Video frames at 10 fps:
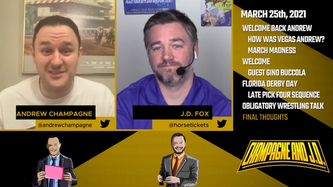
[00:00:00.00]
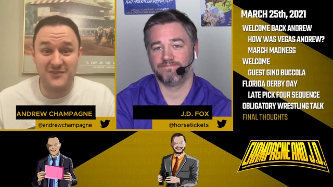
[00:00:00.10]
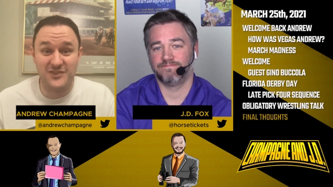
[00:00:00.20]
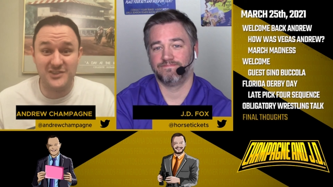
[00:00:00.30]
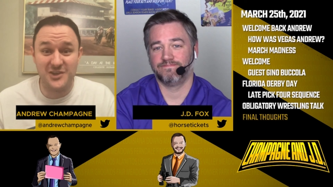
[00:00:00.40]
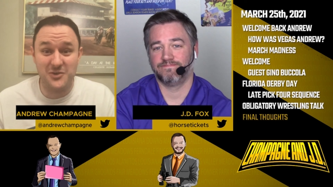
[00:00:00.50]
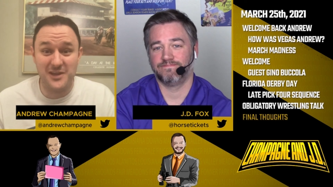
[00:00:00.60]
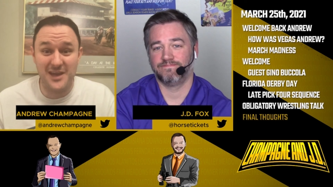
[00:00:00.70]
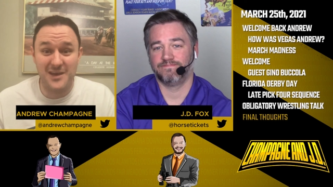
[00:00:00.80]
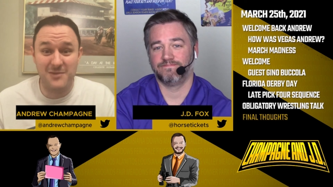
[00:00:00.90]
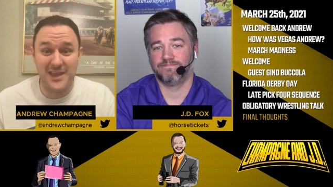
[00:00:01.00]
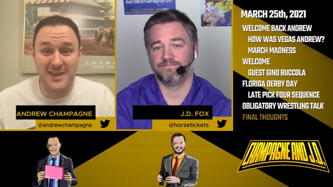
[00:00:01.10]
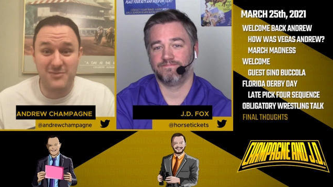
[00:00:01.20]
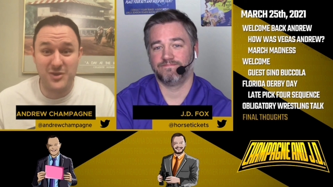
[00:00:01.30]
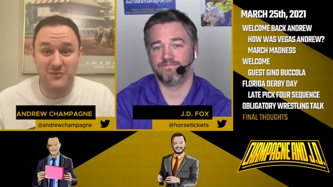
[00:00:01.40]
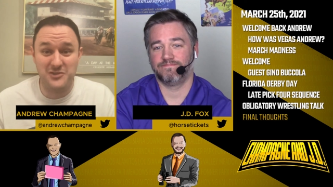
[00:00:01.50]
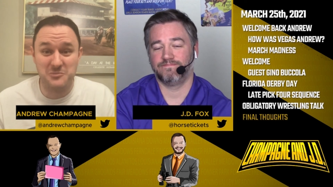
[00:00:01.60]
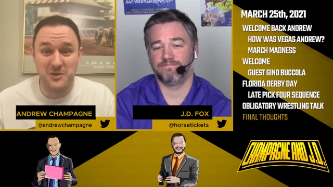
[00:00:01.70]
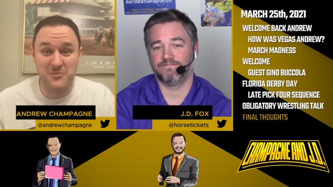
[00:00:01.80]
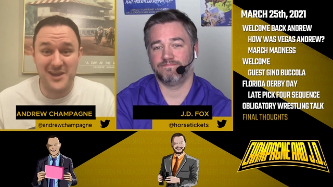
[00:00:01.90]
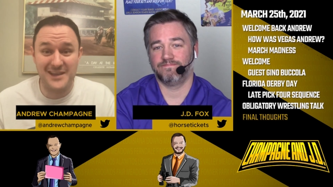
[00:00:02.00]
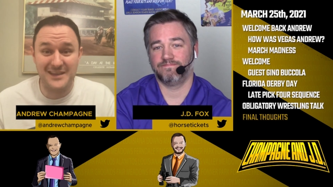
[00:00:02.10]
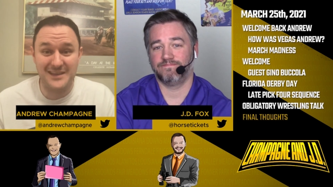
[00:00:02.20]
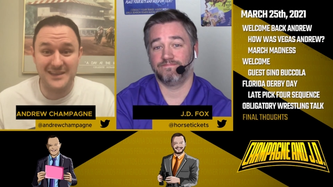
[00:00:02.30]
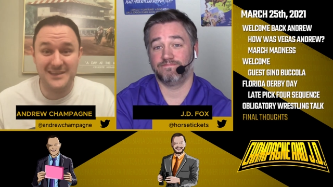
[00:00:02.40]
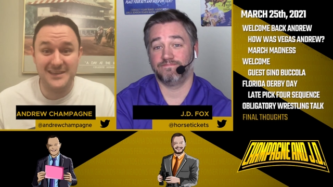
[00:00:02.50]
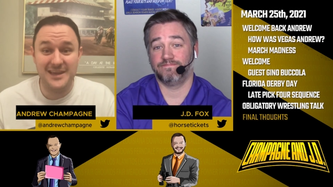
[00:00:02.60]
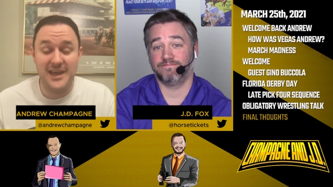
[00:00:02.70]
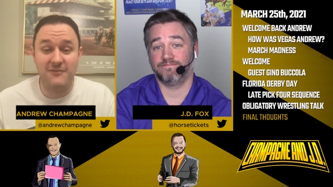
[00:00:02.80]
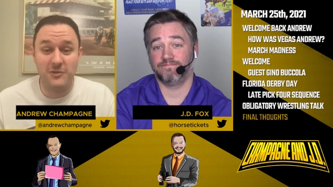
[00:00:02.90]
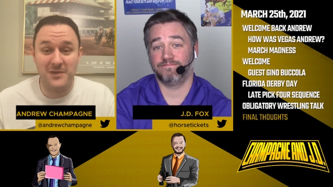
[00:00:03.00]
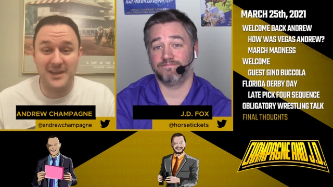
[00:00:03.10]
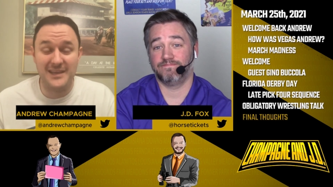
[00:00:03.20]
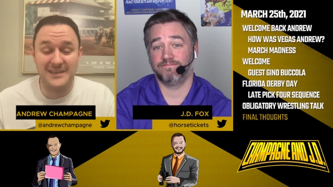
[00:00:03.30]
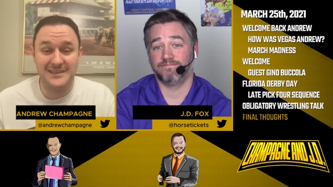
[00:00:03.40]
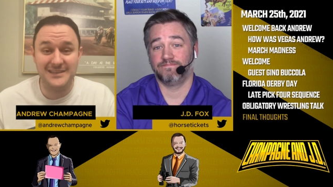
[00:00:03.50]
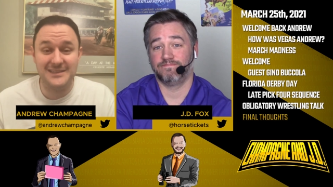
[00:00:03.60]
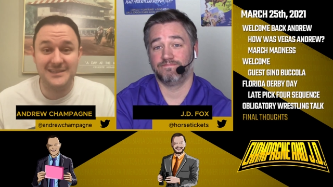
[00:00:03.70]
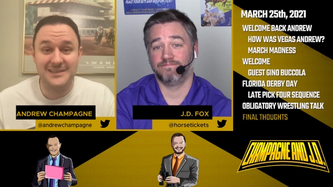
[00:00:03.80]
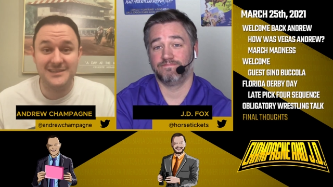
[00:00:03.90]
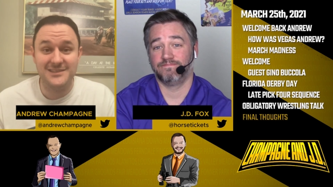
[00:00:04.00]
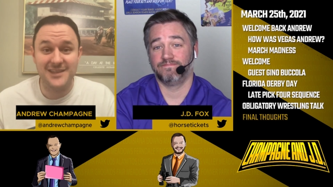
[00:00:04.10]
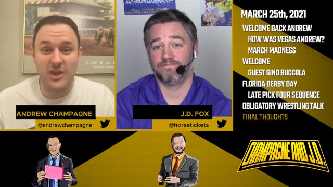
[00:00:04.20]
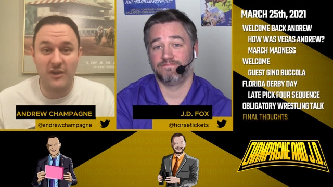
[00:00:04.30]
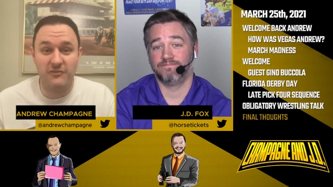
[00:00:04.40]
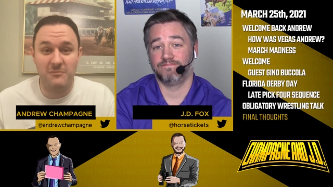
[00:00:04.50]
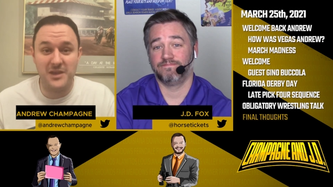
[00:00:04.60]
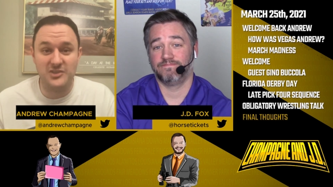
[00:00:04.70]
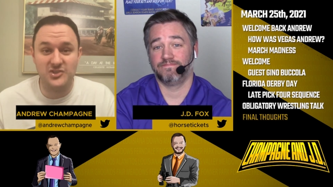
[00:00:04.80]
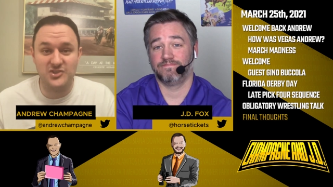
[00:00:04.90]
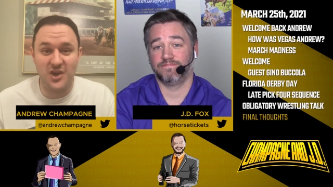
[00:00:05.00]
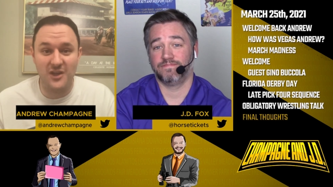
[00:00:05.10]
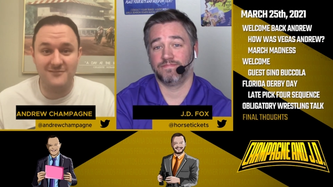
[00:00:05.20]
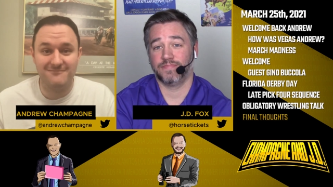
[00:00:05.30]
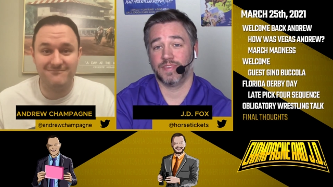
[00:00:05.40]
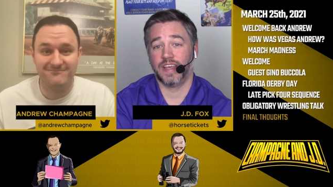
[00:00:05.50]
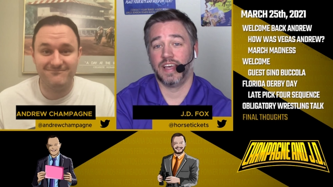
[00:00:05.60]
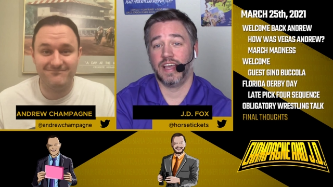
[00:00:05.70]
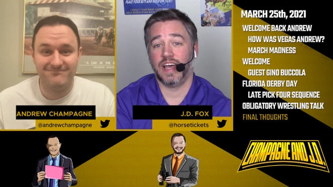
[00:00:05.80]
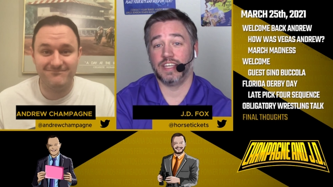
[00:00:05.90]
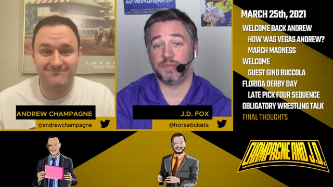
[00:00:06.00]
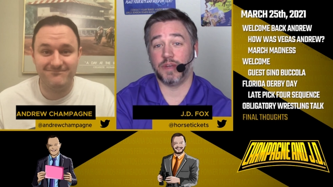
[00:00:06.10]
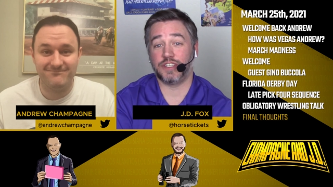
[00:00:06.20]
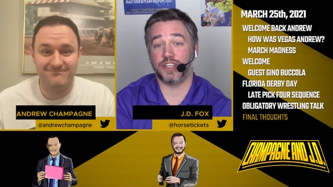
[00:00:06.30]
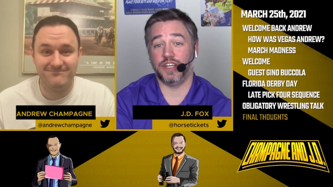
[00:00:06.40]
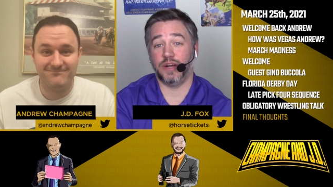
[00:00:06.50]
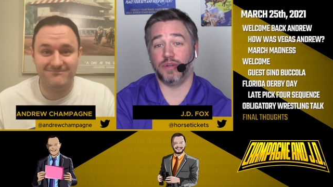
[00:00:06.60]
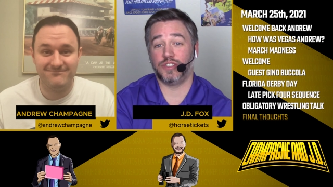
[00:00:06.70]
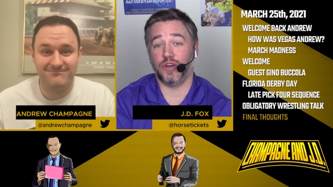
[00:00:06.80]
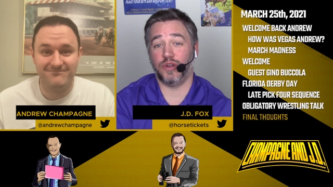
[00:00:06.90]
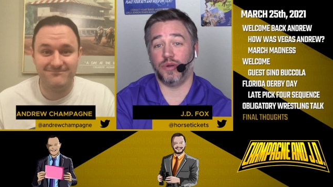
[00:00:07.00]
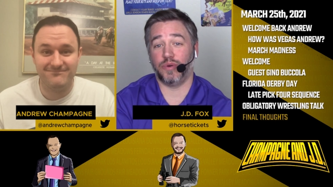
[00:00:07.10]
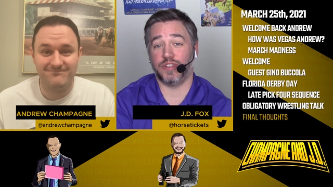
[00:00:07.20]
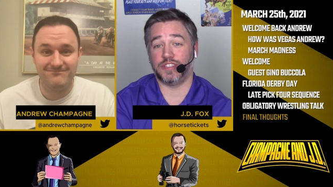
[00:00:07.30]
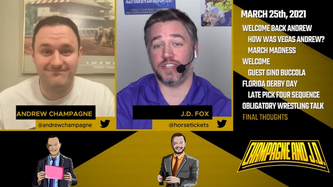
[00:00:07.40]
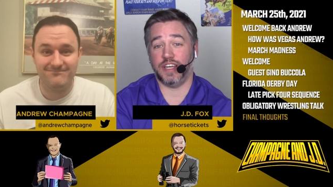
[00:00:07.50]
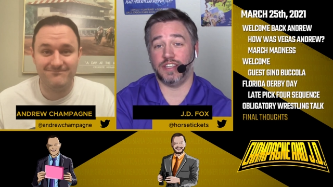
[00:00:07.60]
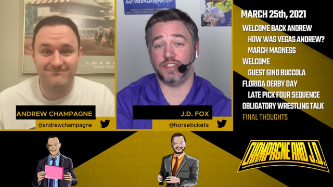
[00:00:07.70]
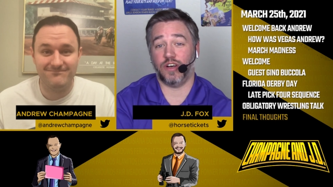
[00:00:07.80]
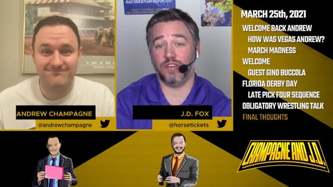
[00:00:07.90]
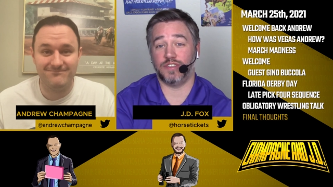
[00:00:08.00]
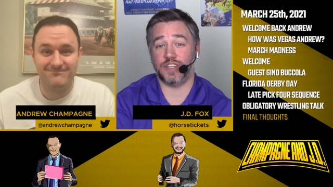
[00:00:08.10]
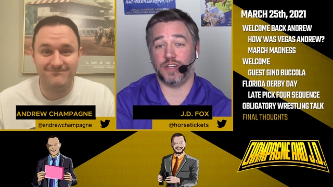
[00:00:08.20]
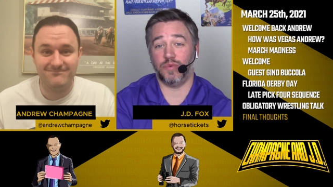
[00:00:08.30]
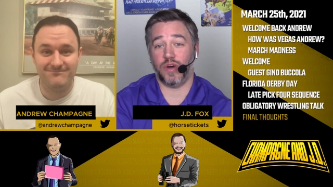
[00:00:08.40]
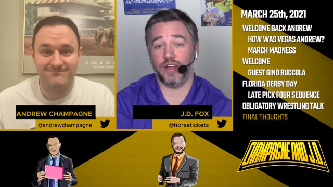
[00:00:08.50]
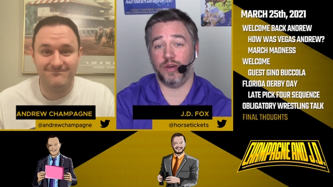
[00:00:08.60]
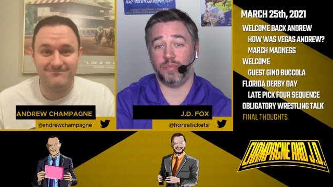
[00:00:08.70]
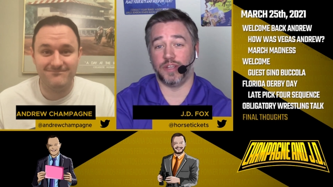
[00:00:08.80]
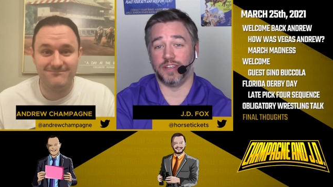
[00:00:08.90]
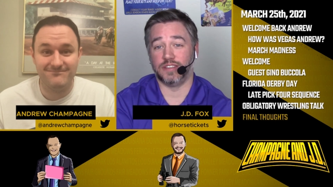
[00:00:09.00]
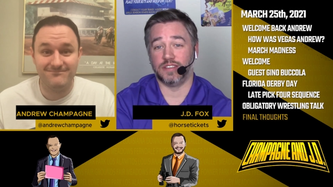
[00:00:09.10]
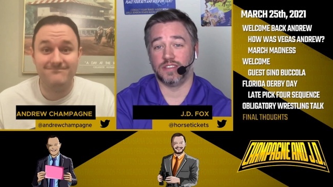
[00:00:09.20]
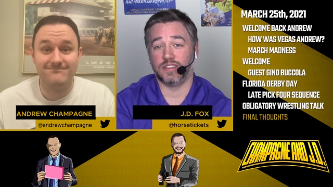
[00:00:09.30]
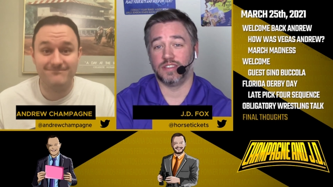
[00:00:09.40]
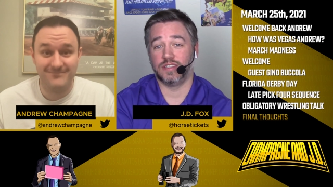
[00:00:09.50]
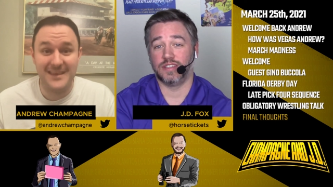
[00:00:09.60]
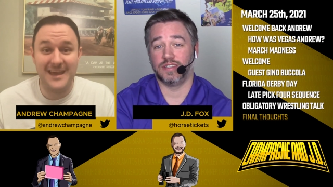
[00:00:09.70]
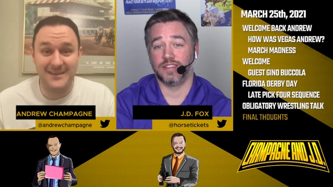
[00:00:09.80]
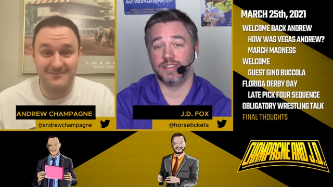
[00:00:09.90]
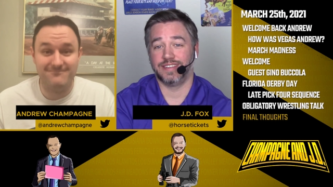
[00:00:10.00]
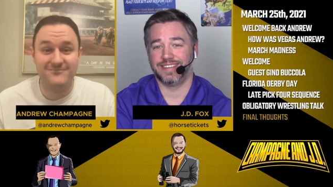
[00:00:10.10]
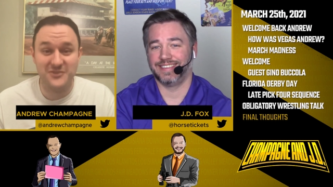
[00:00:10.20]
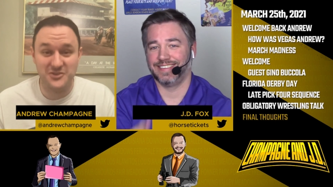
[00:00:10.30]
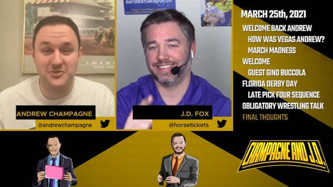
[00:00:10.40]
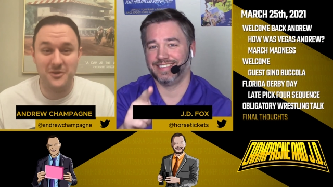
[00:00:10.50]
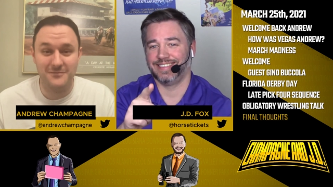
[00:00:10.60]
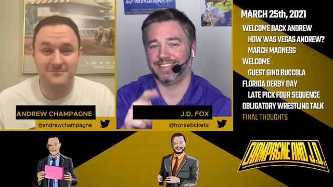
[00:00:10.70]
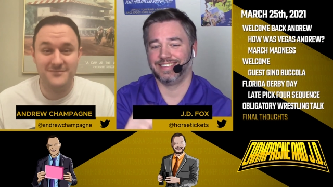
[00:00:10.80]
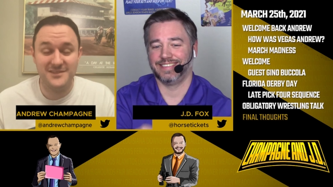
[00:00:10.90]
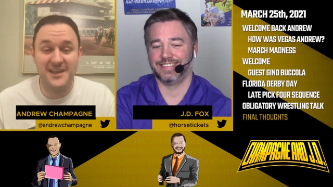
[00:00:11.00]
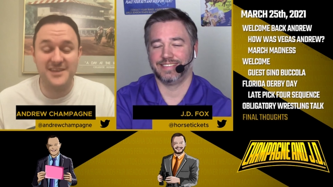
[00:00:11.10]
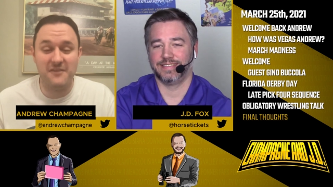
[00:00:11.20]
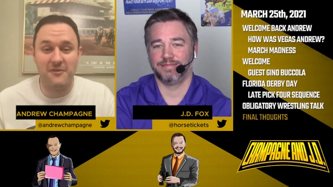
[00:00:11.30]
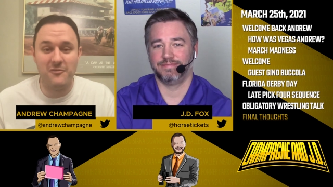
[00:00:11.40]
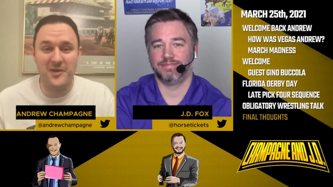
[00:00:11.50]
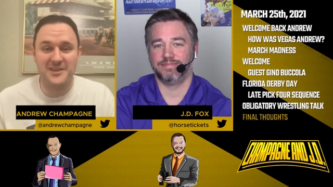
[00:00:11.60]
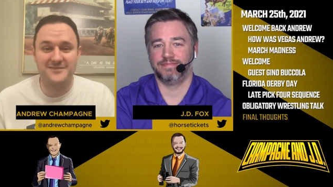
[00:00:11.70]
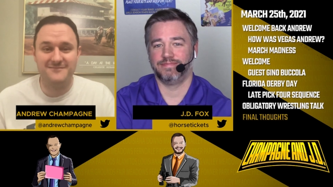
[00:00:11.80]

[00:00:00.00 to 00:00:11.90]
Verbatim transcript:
Speaker 1: stuff that's going on in Miami over spring break. Everybody, stay off the beaches, y'all
Speaker 2: especially in Arizona where the state is all of a sudden wide open. Yeah, for sure.
Speaker 1: Stay safe, everybody.